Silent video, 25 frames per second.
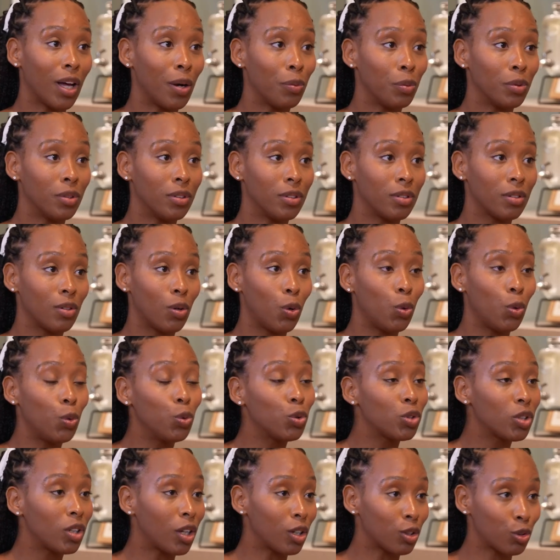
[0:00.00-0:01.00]
that was
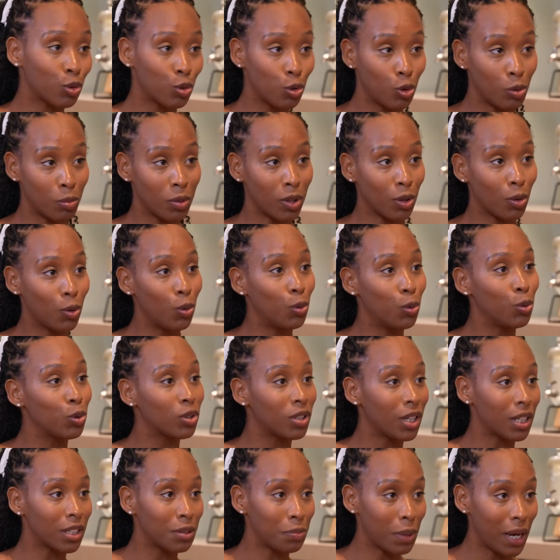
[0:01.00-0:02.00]
causing us trauma and
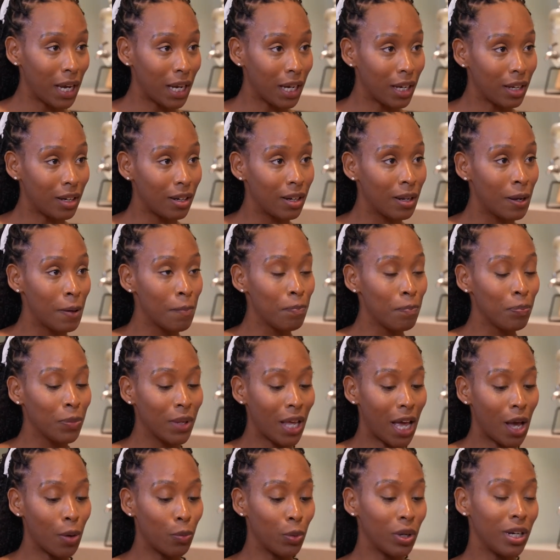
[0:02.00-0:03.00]
causing us pain,
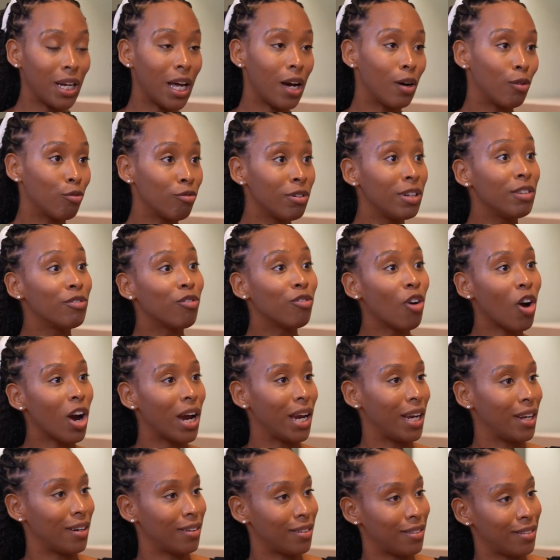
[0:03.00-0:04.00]
and we're now
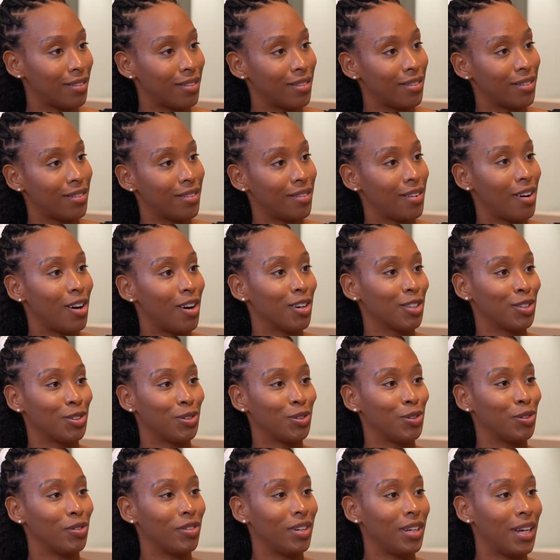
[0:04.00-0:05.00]
rewriting our
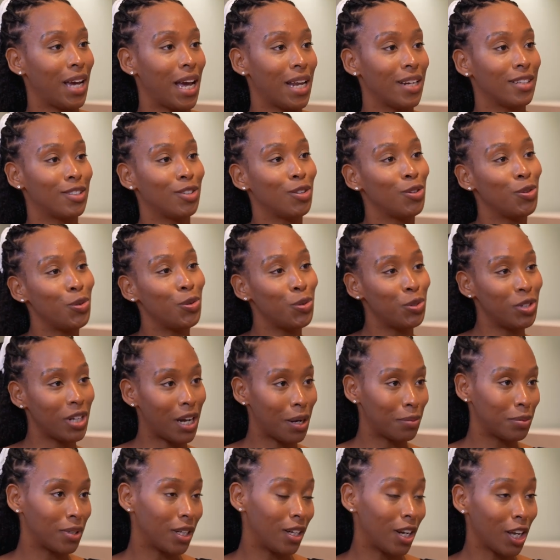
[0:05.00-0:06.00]
story, and it's a new
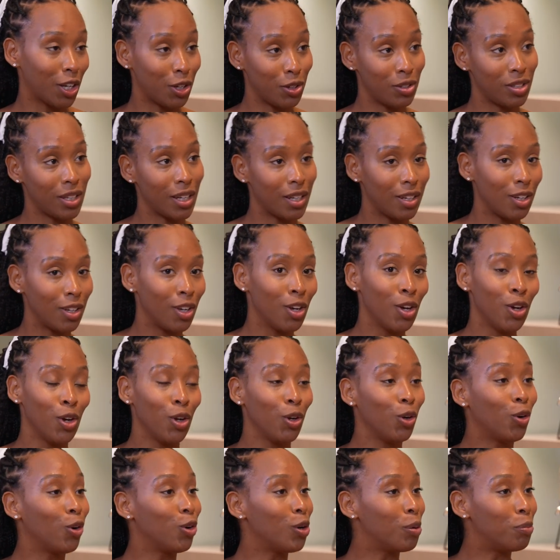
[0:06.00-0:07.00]
chapter. Like you said,
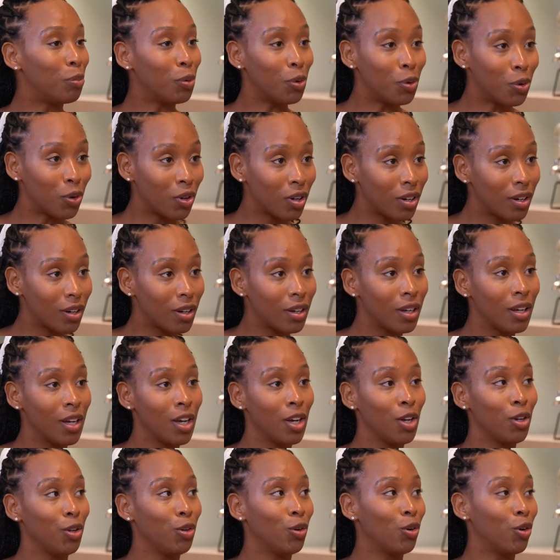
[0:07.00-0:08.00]
you've got your book,
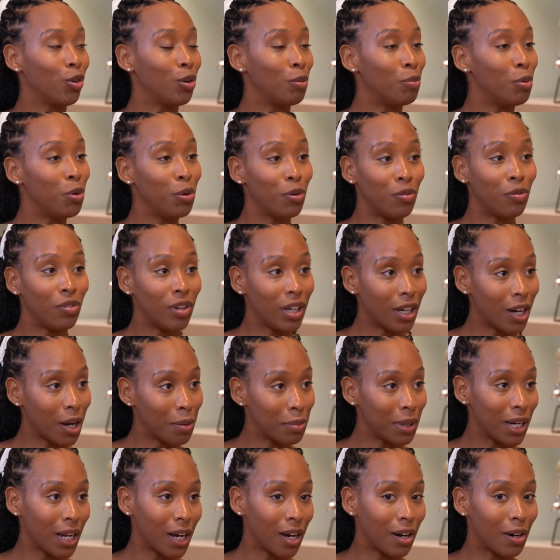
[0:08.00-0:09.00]
you've got your movie
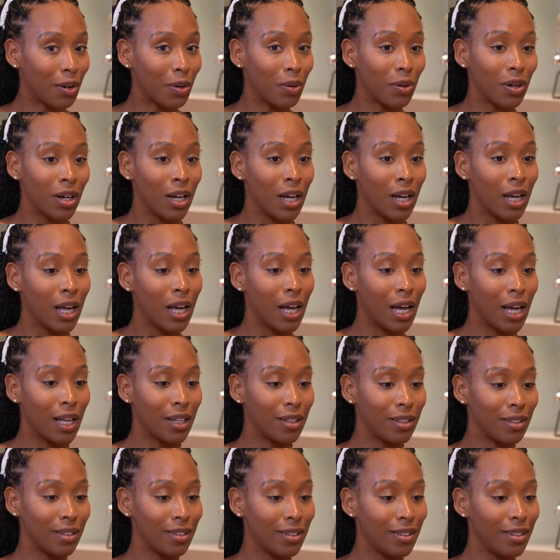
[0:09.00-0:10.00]
coming out,
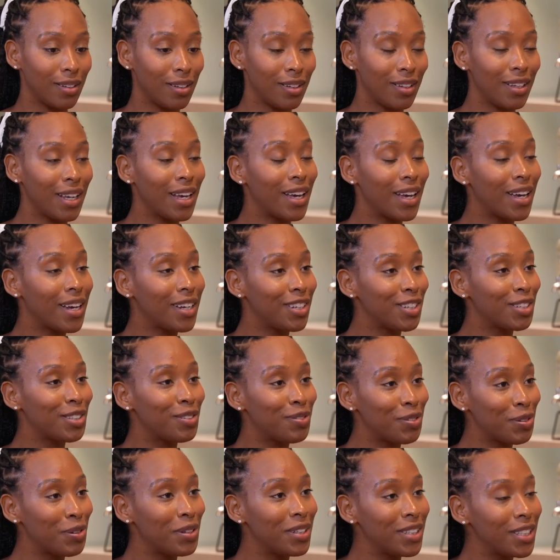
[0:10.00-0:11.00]
and yeah, it
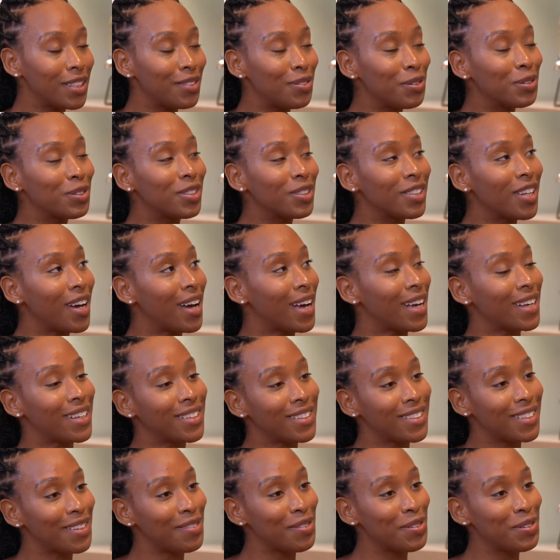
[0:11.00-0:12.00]
just feels
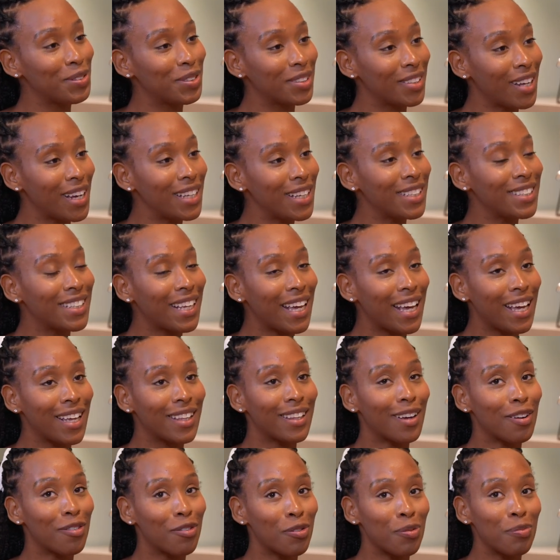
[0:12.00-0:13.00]
nice. It feels nice to hear
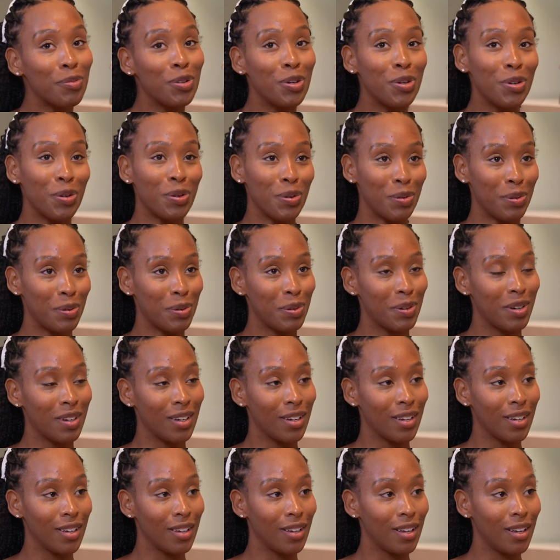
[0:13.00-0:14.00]
that from
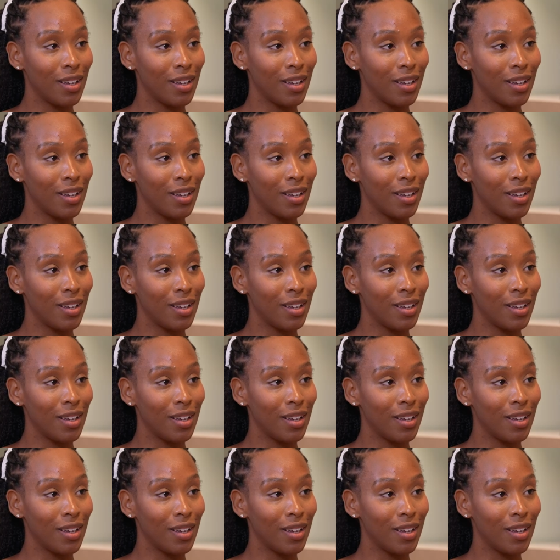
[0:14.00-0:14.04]
you.